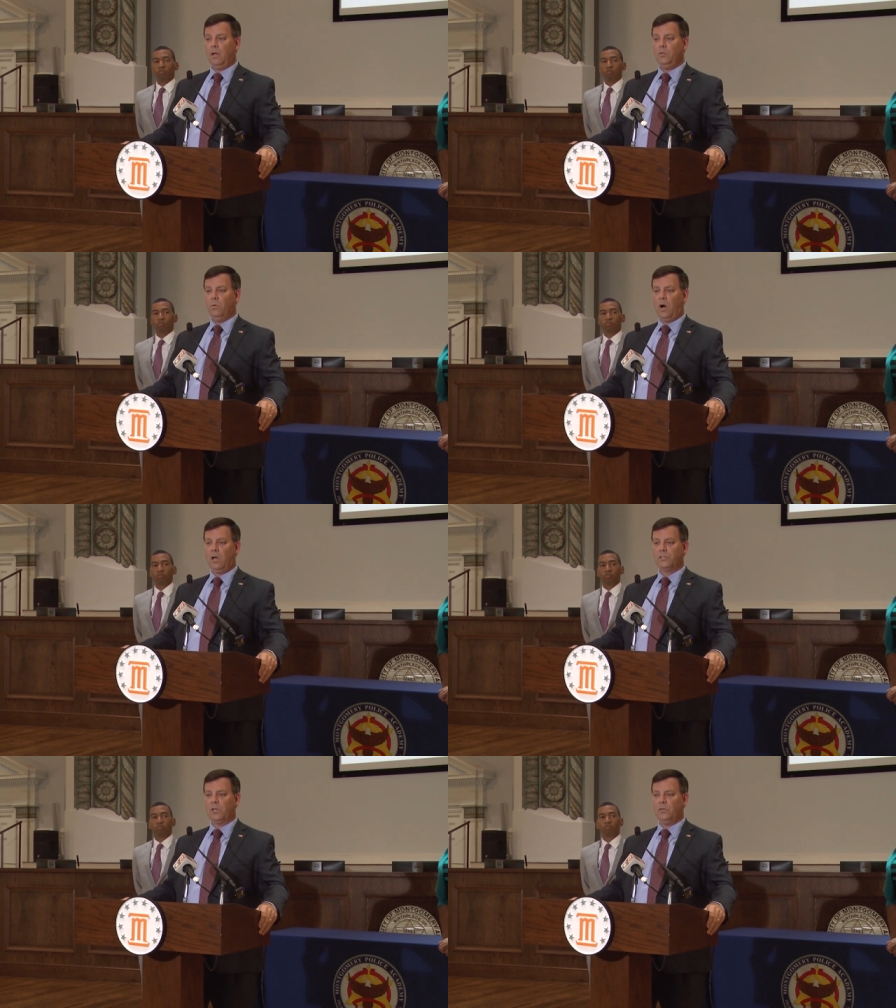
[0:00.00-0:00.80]
You
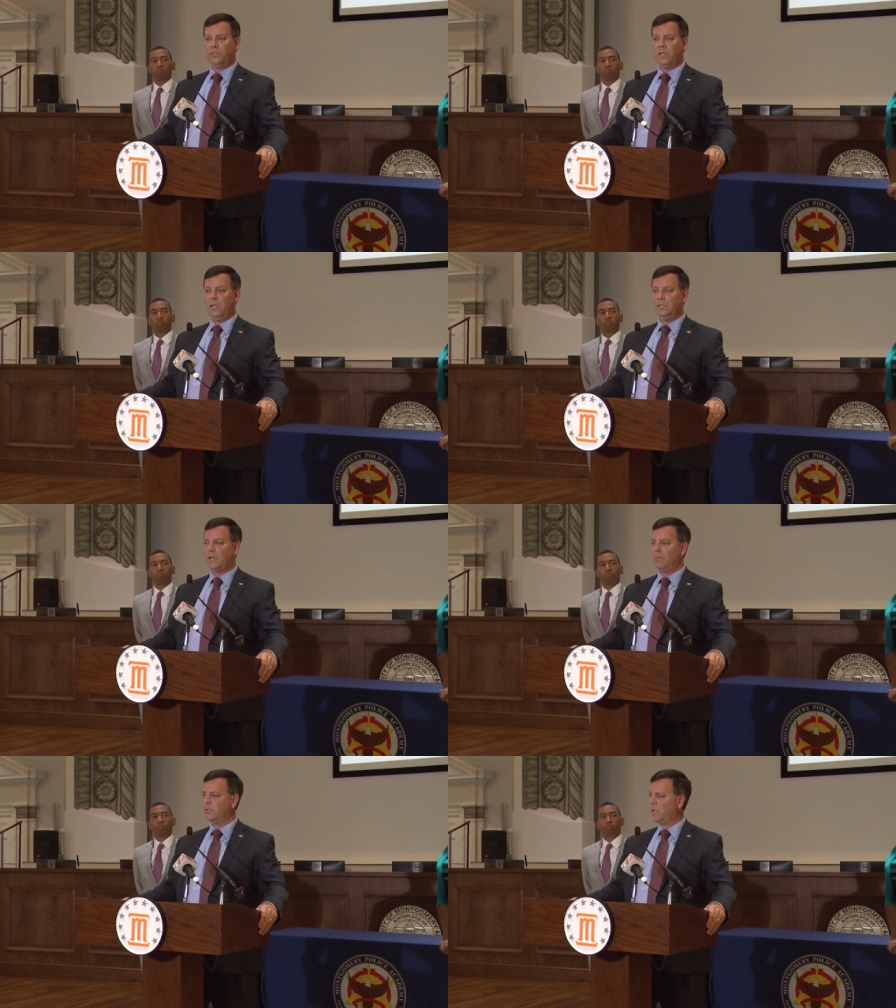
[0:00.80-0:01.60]
also see,
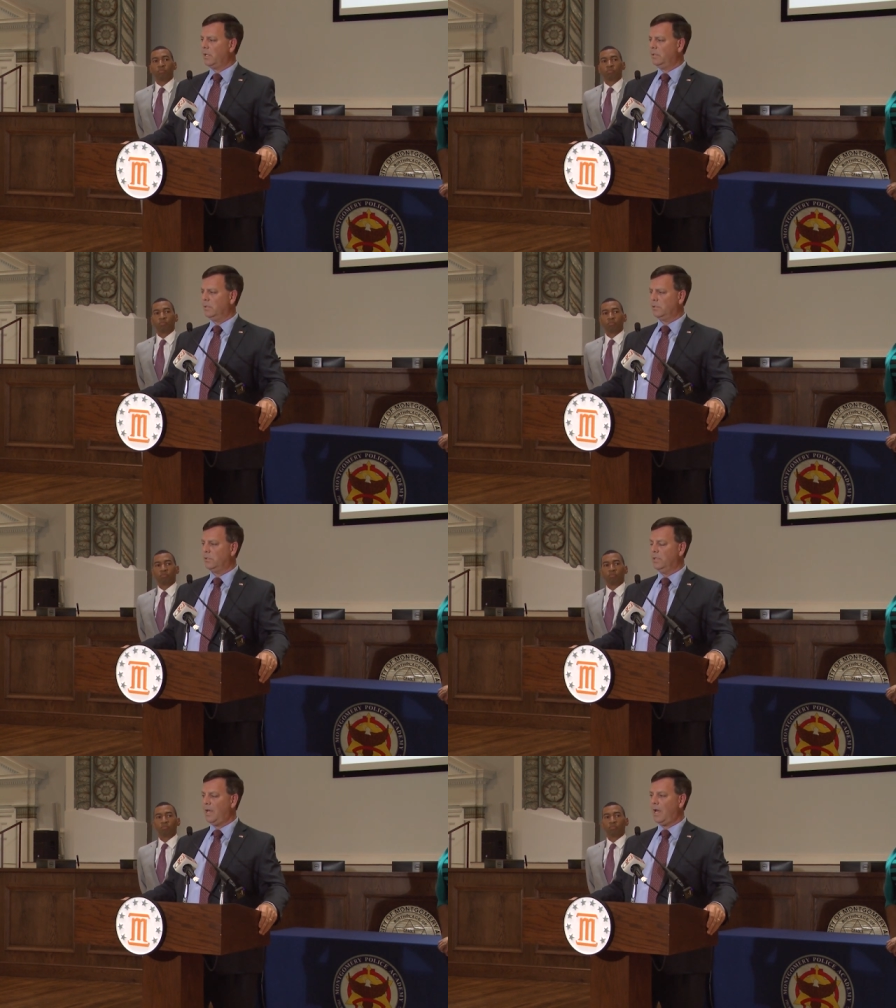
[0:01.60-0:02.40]
simultaneous
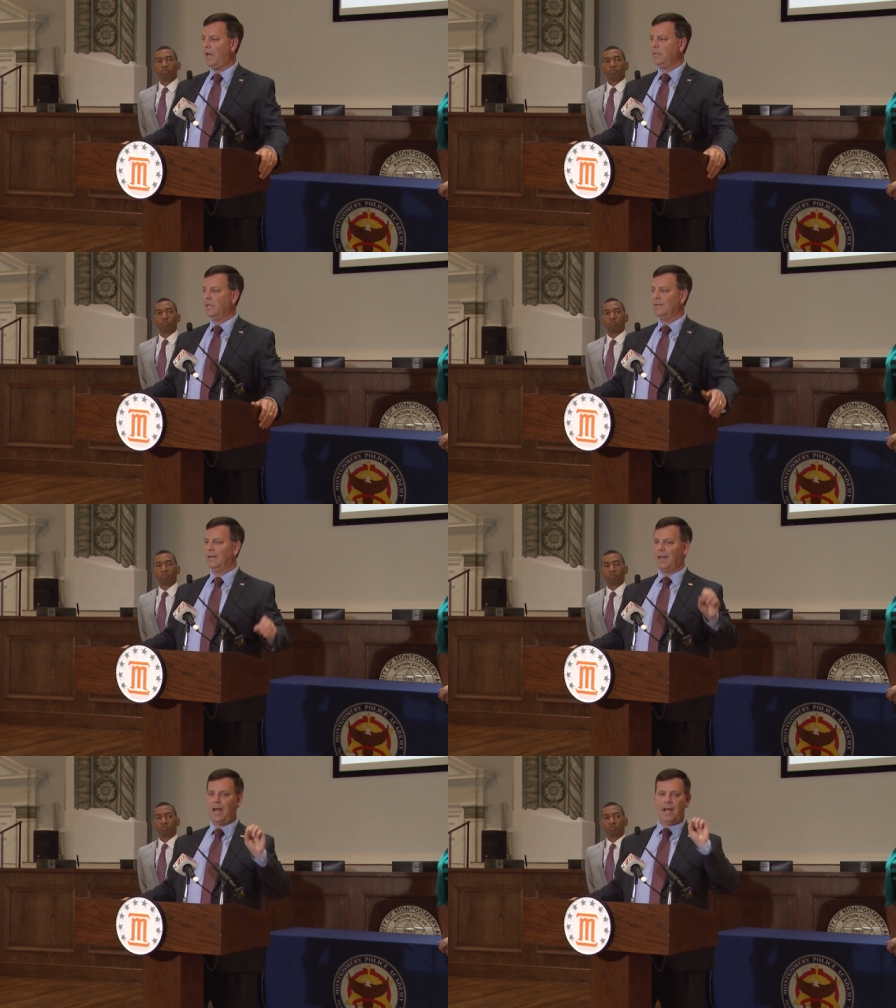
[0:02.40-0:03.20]
to that,
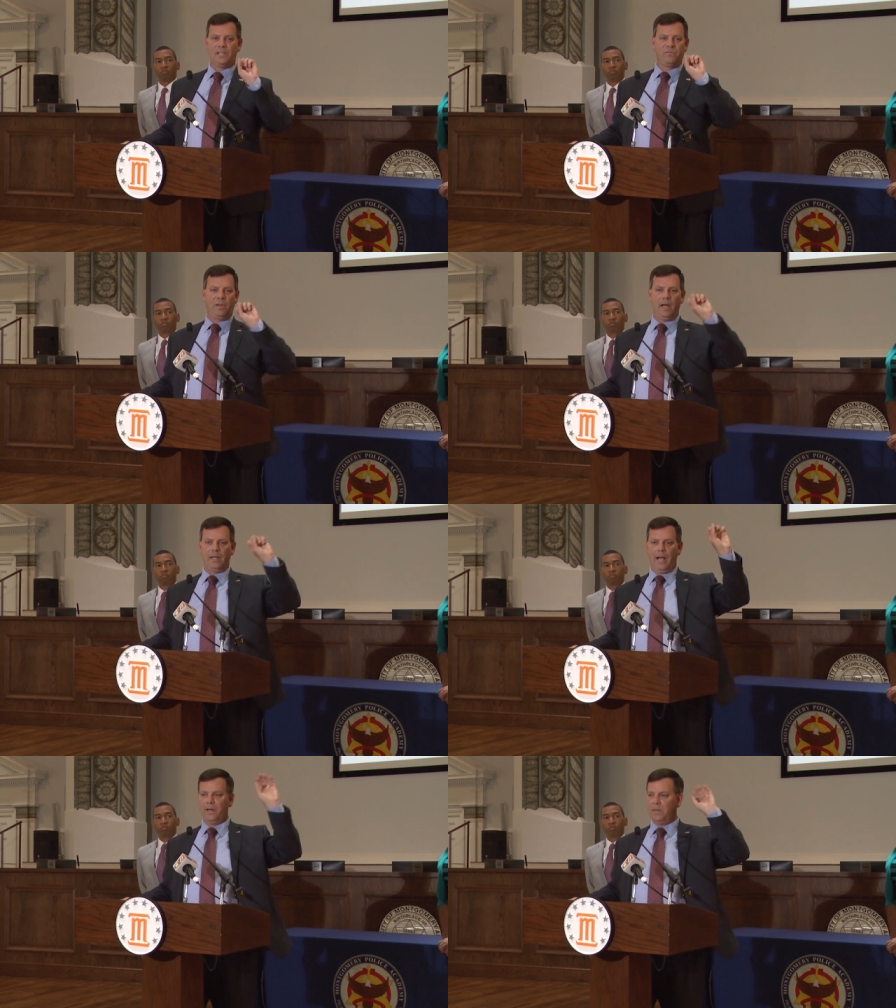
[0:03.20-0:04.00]
glass
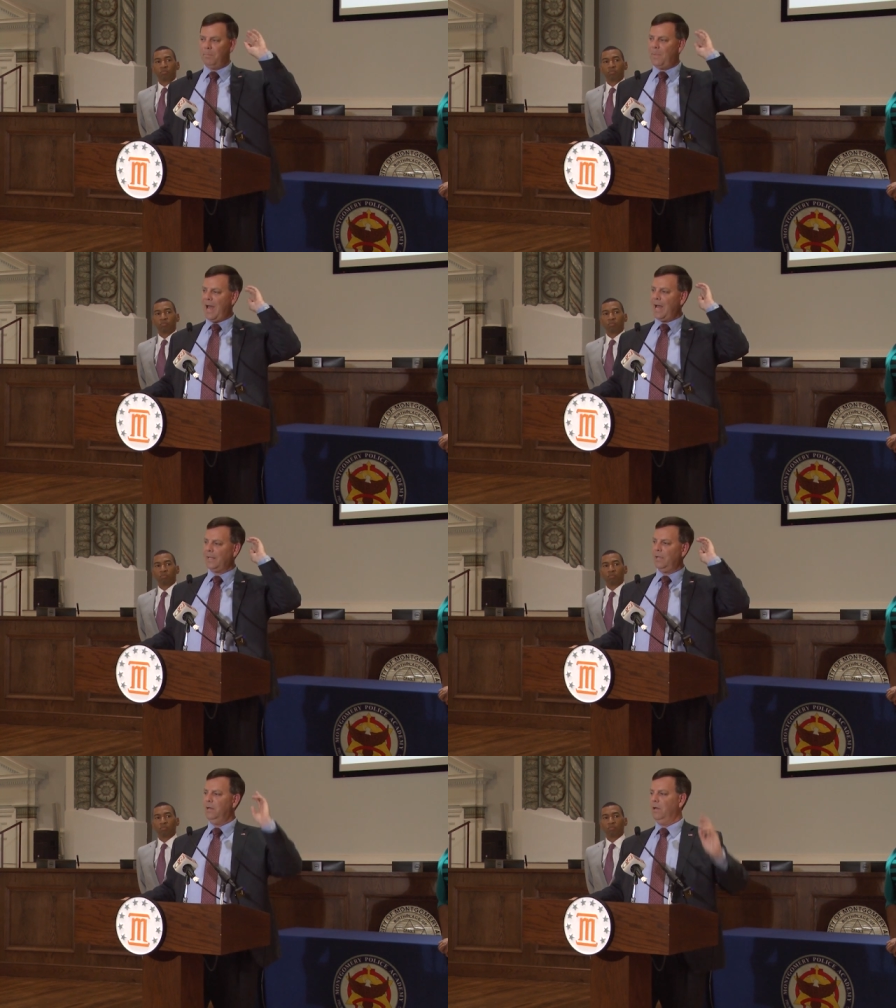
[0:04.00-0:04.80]
flying out of the
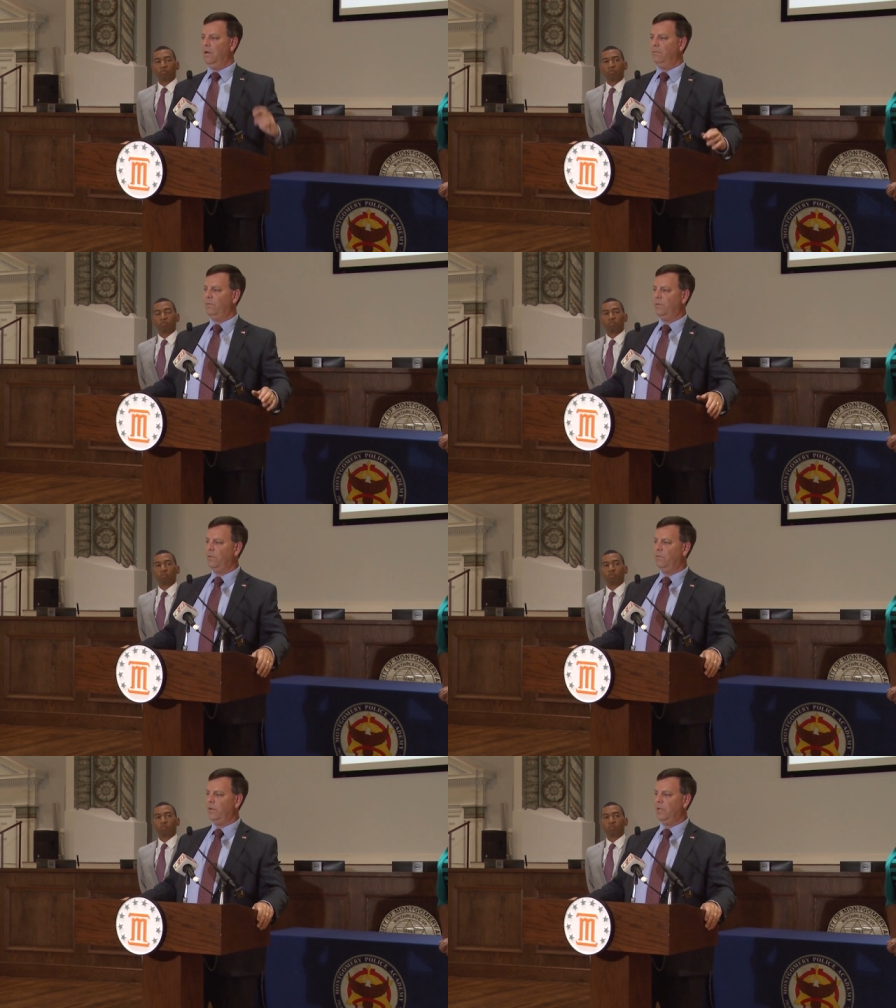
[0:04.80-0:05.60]
back of
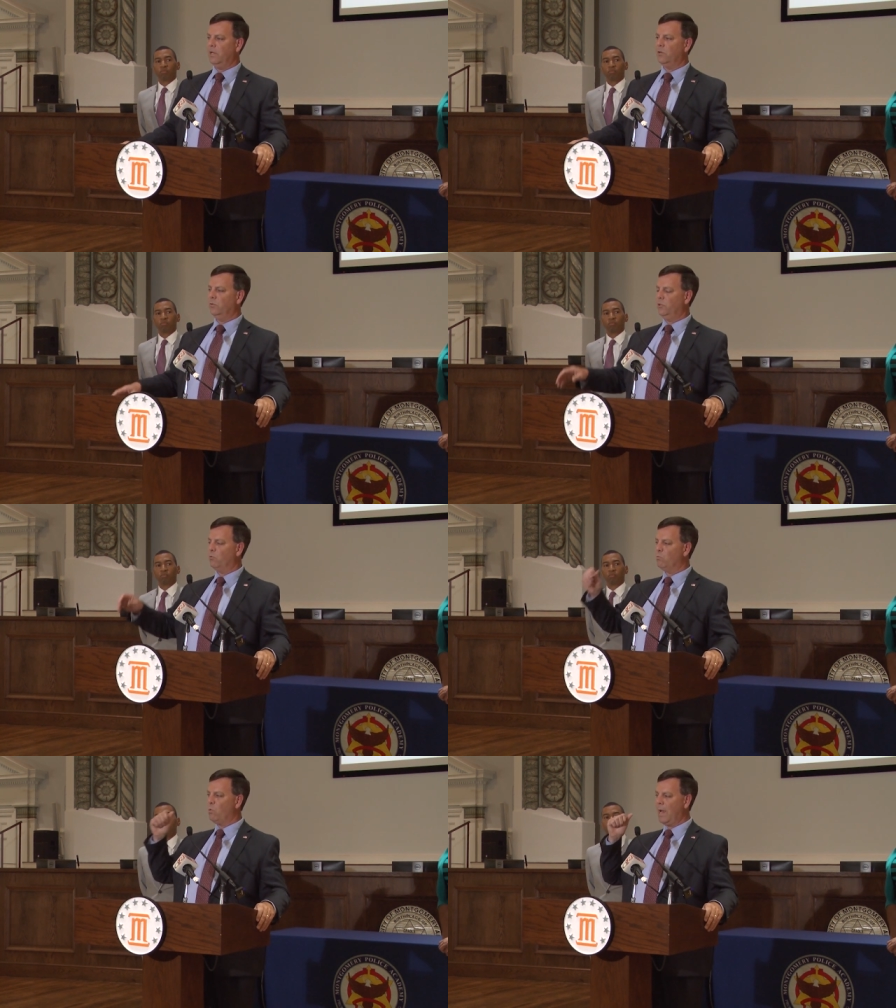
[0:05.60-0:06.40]
the vehicle
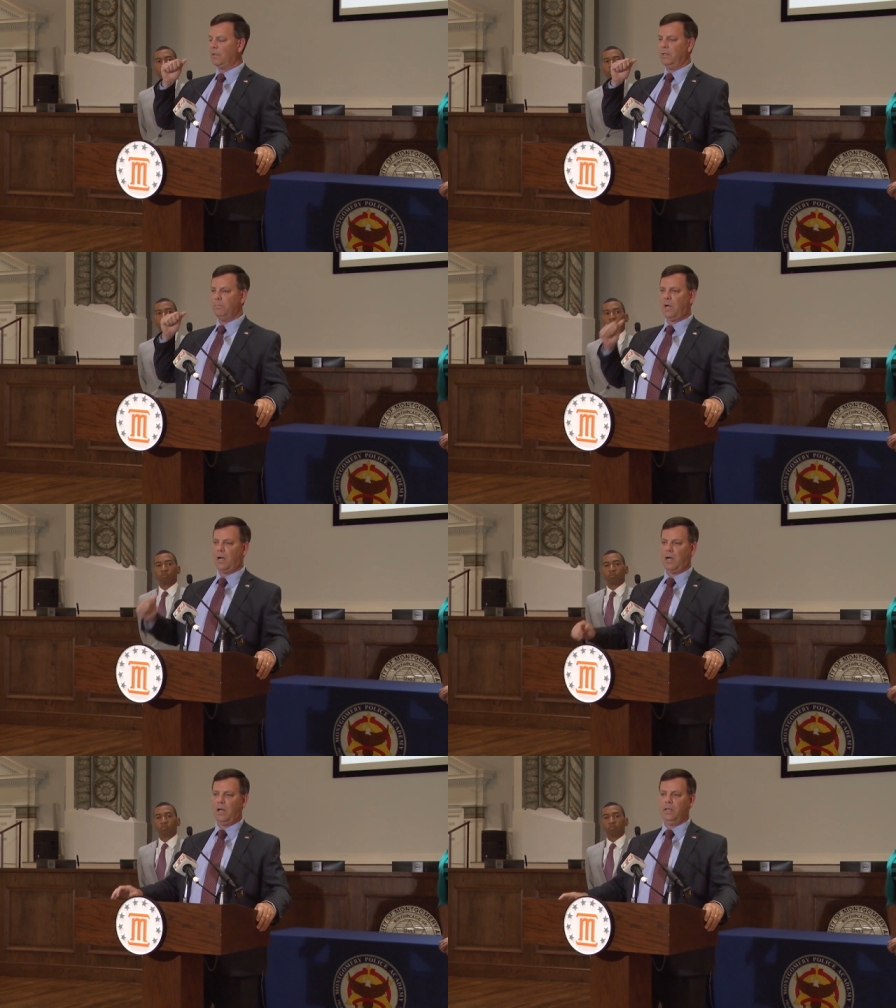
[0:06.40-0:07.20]
directly
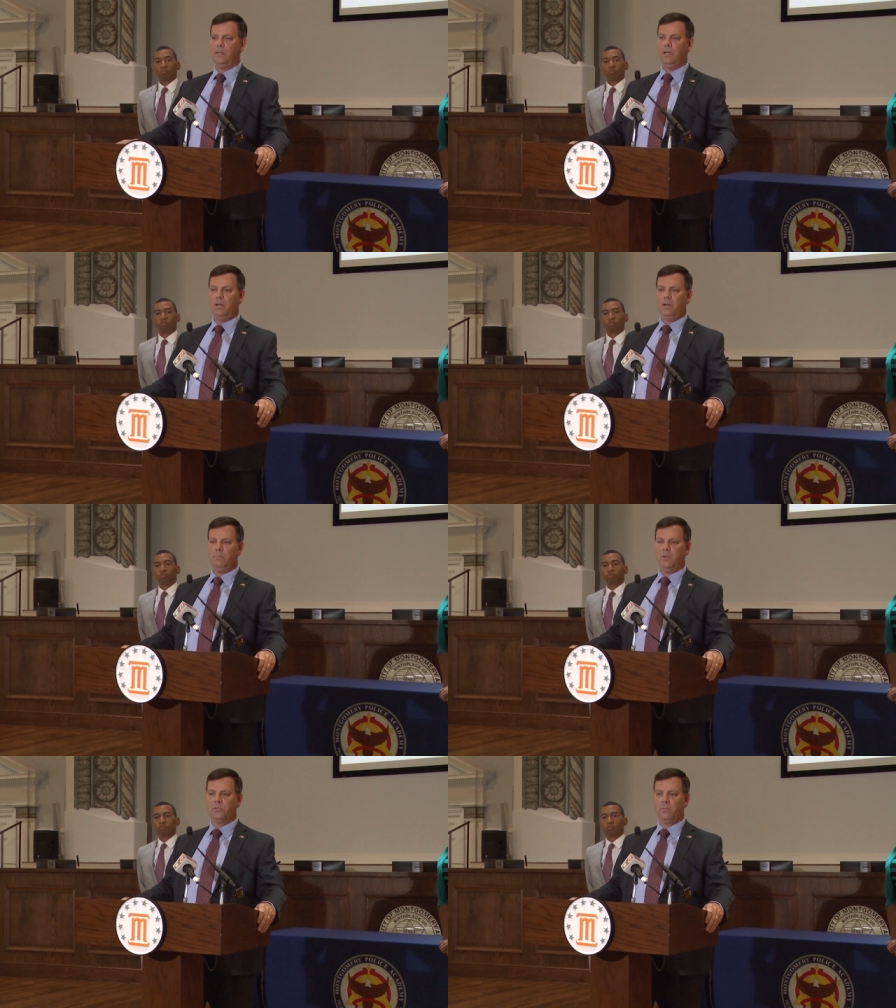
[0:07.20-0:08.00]
behind
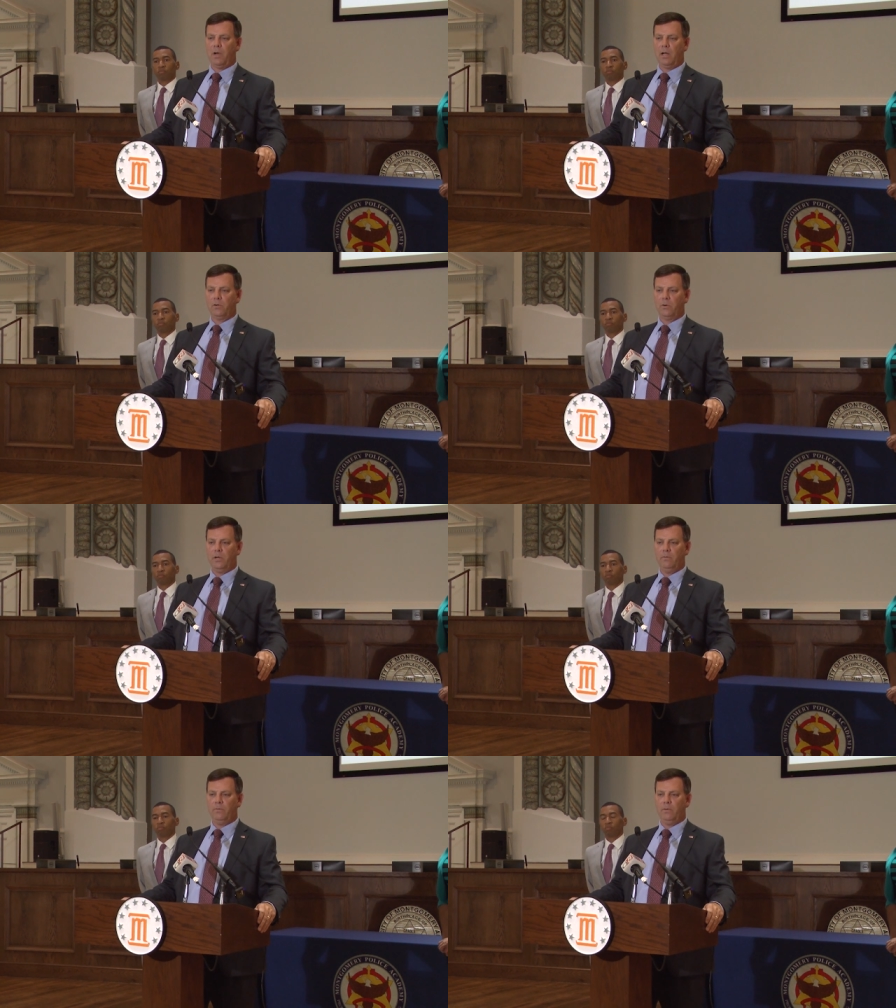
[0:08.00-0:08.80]
Mr. Moncrief.